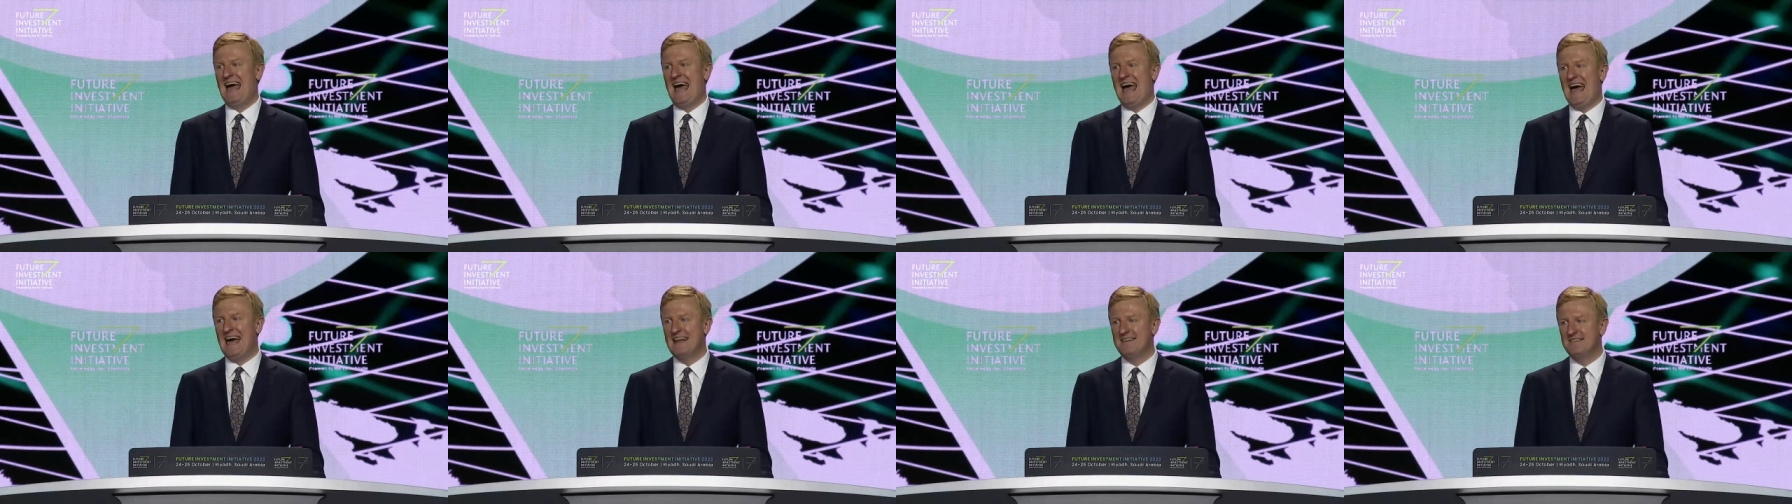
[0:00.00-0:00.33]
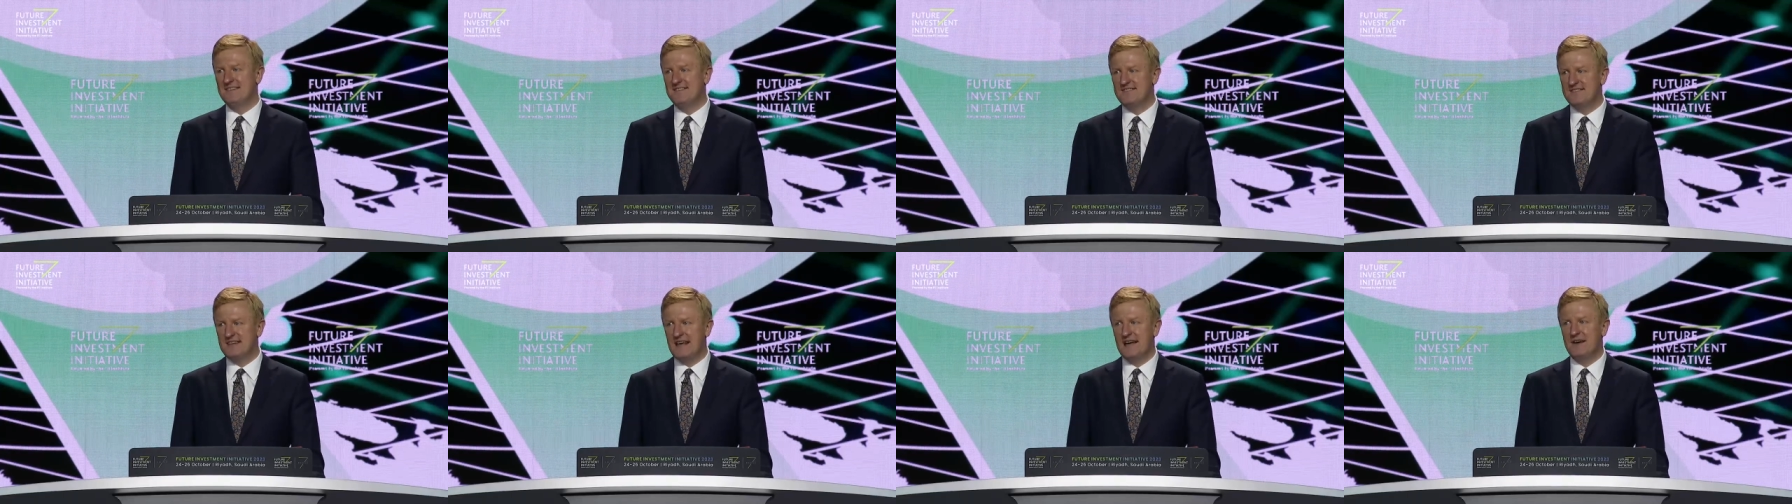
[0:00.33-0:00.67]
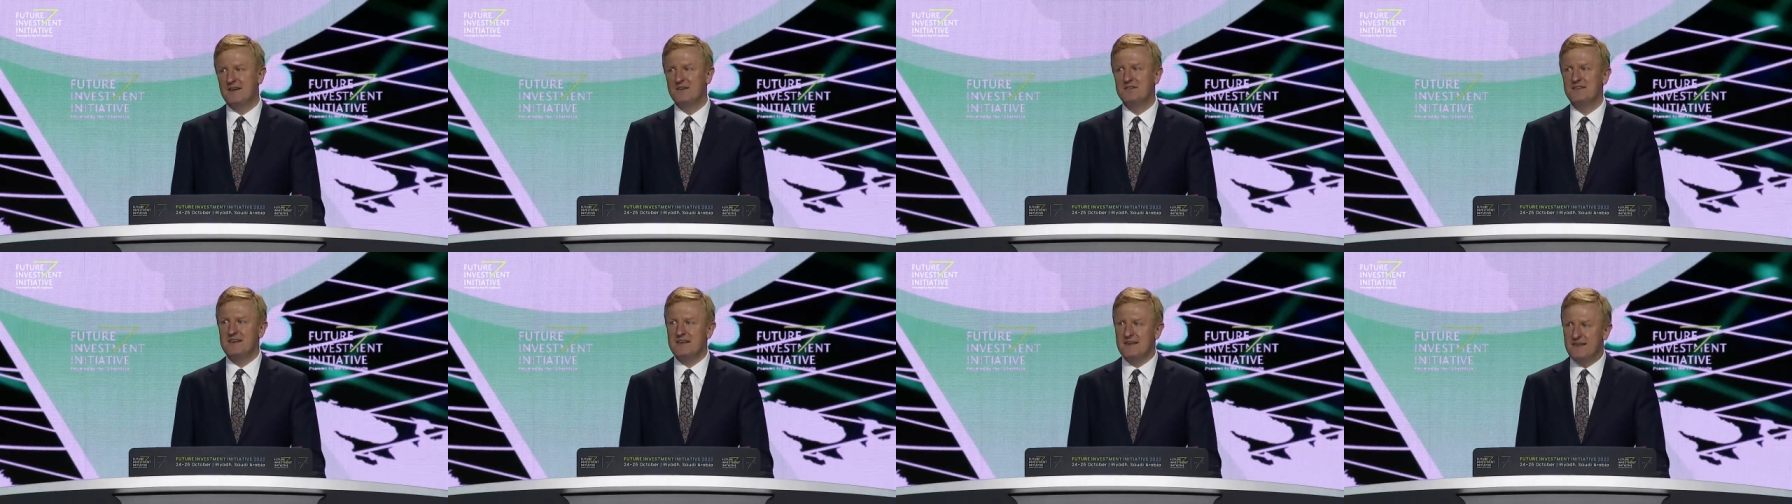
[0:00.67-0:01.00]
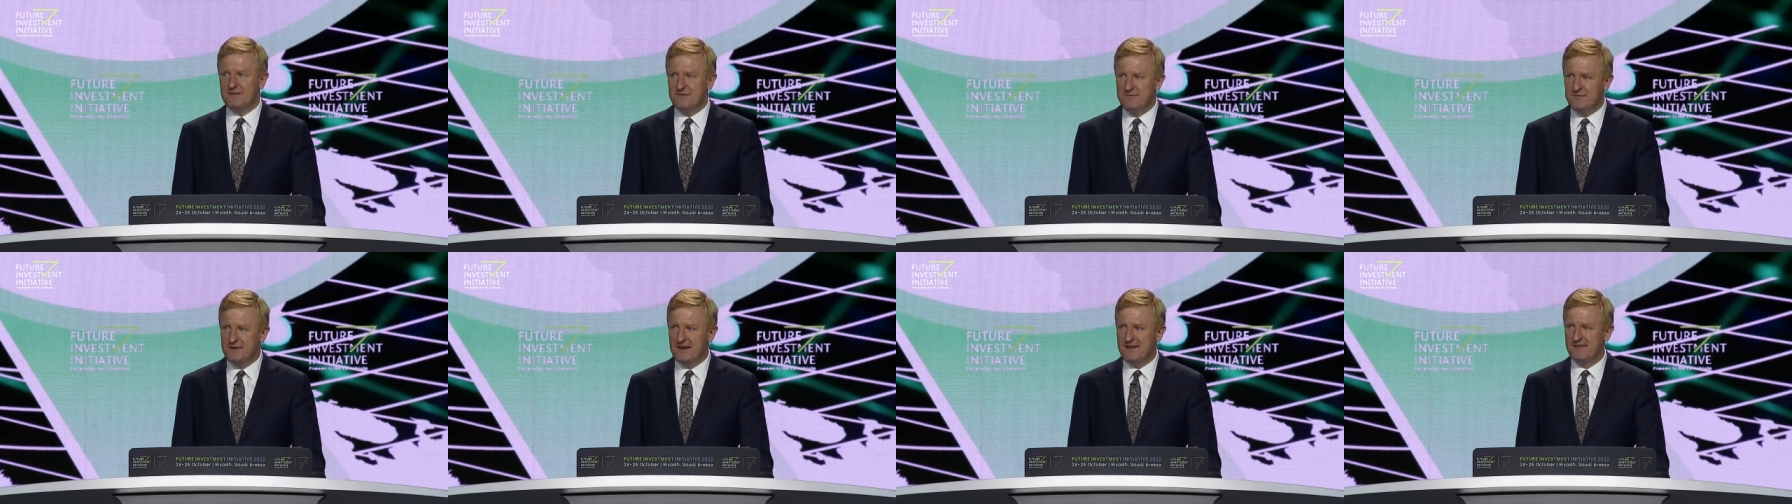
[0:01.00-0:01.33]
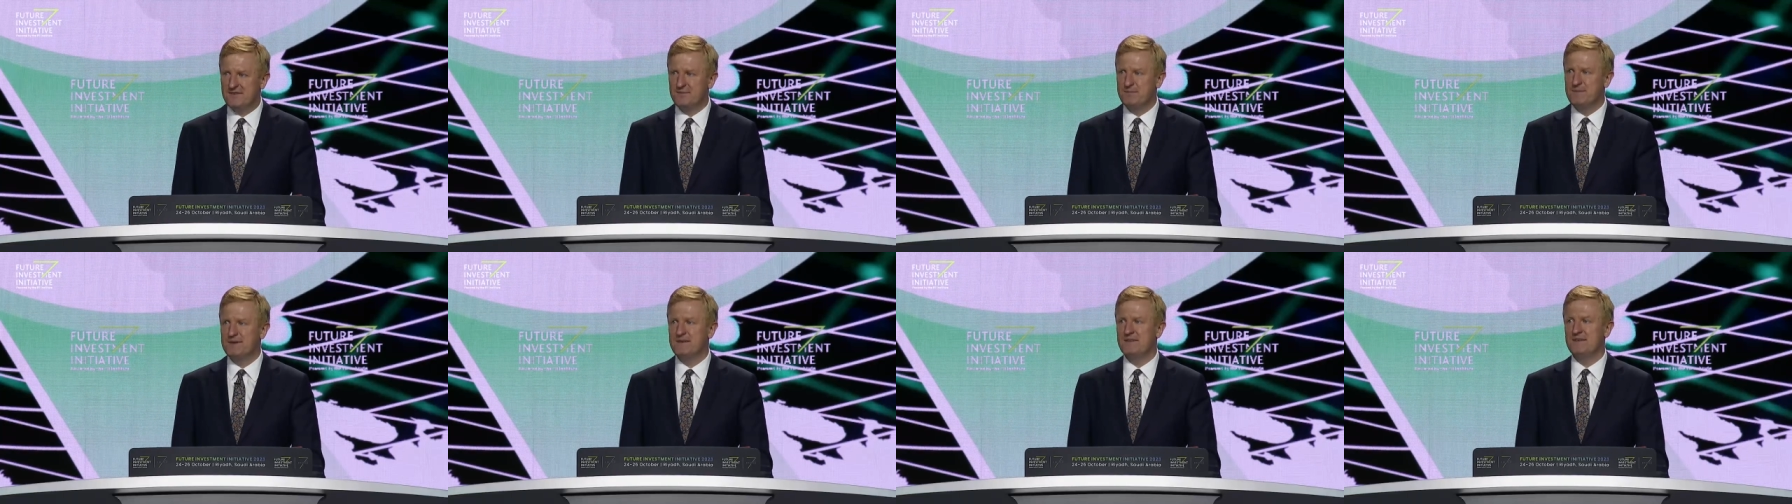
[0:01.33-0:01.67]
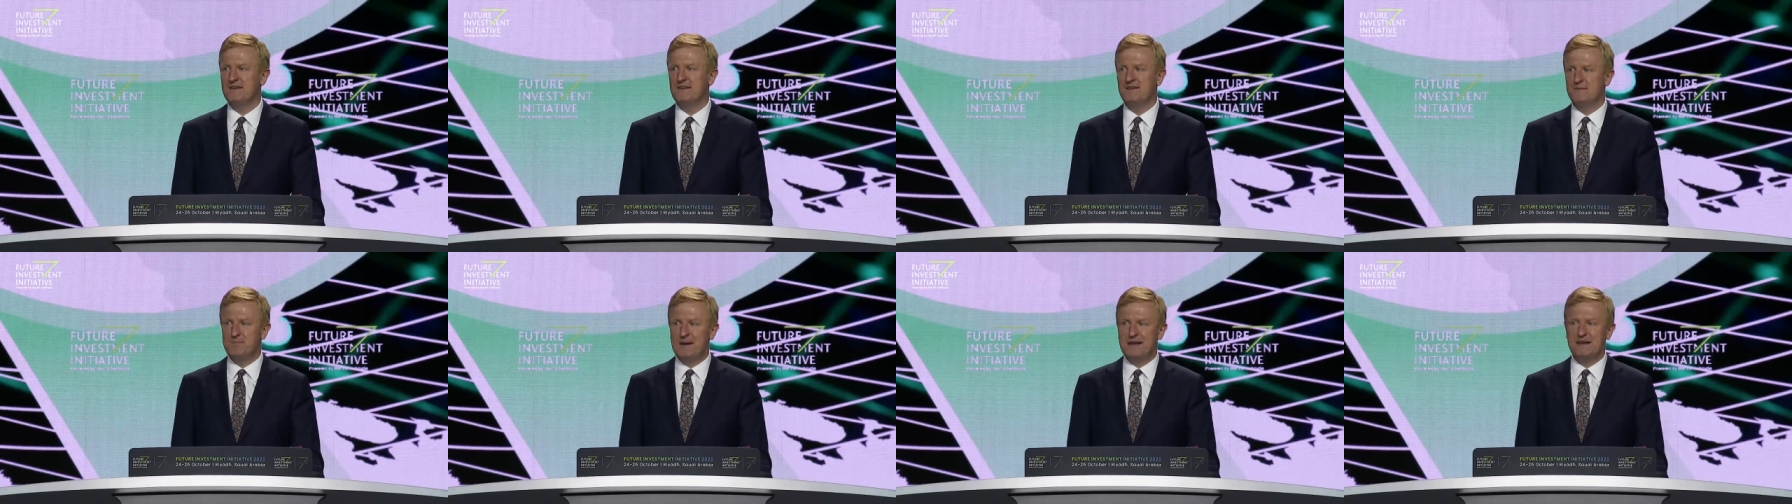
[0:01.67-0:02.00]
and Saudi investment
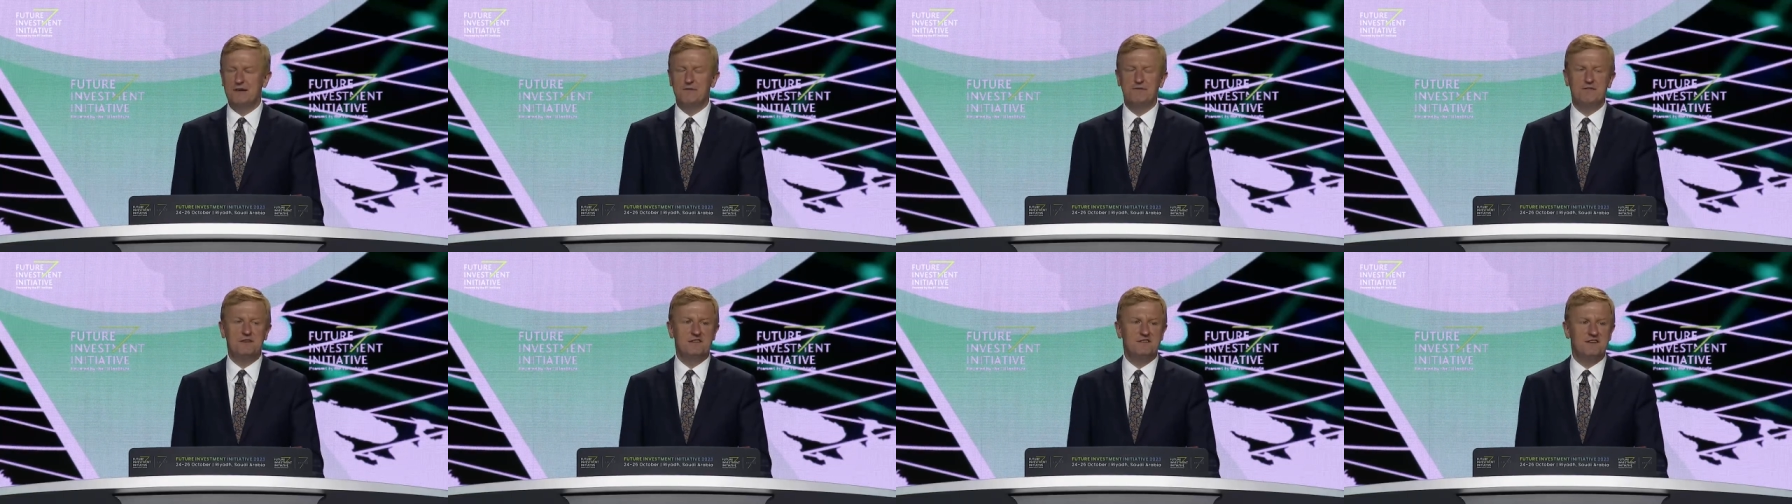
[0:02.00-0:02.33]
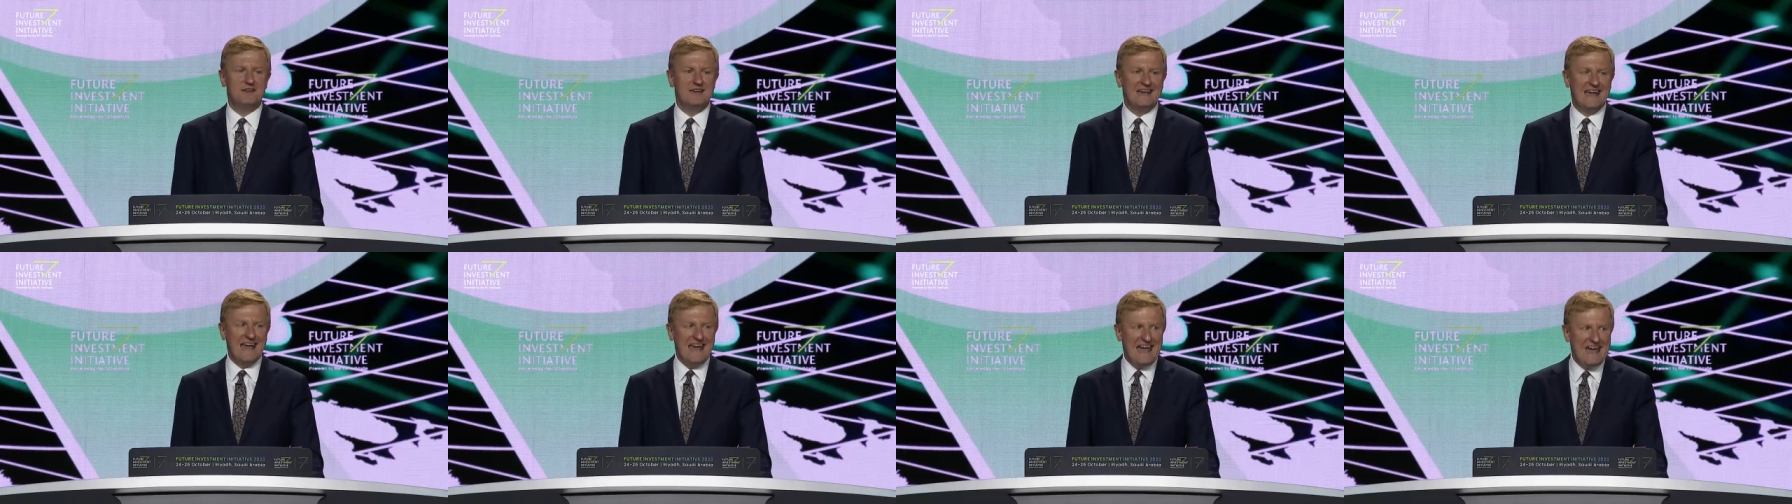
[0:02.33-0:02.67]
is benefiting